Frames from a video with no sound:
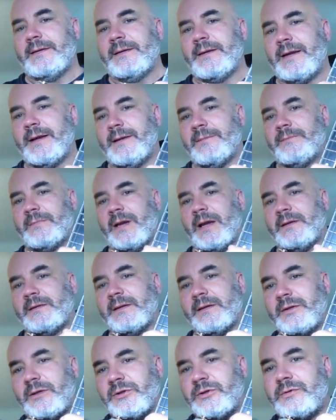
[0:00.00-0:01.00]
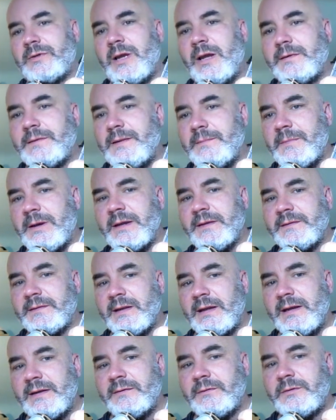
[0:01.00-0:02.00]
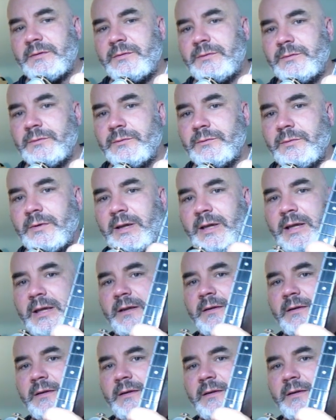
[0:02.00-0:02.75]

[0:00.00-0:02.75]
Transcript: I said, could you customize that to a